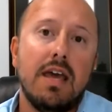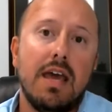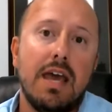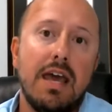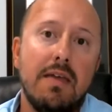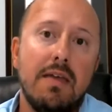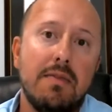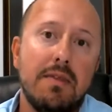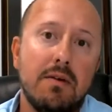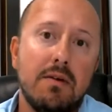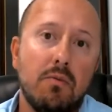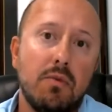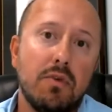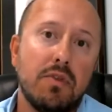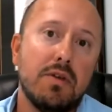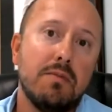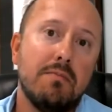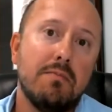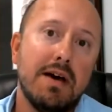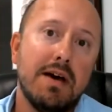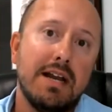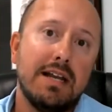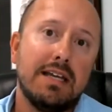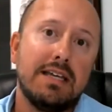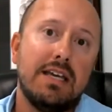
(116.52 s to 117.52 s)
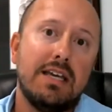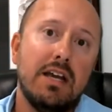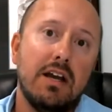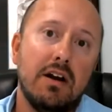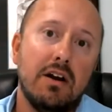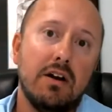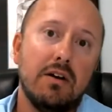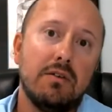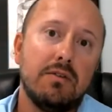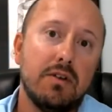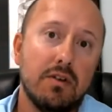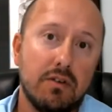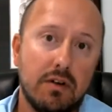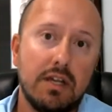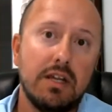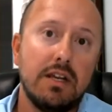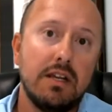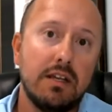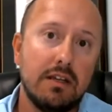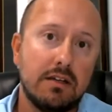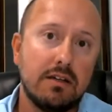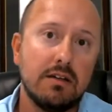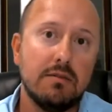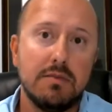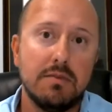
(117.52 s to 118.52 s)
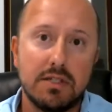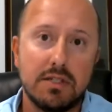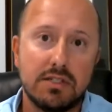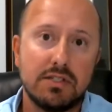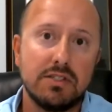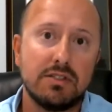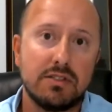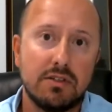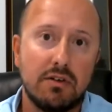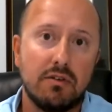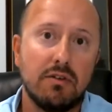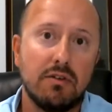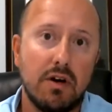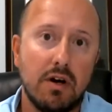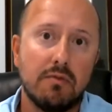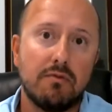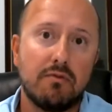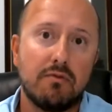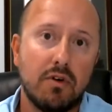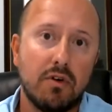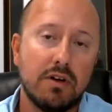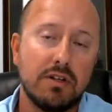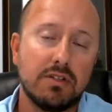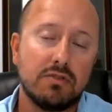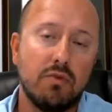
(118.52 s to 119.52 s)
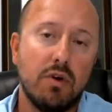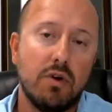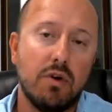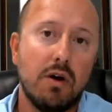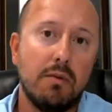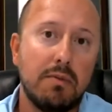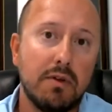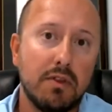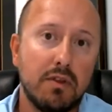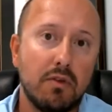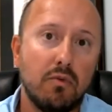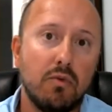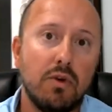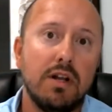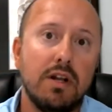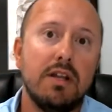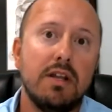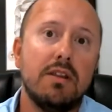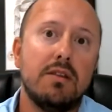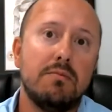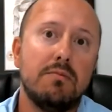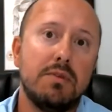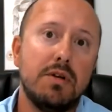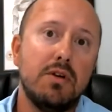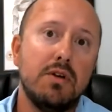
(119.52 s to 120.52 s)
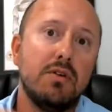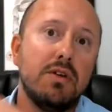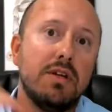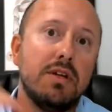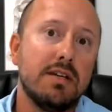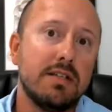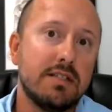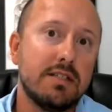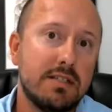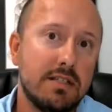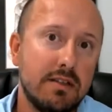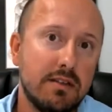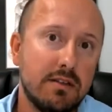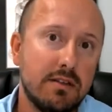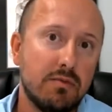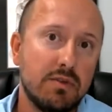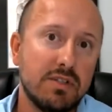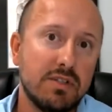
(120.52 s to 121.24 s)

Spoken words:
And then with the Medicare, you're getting commissions up front as well. But really the beauty is in the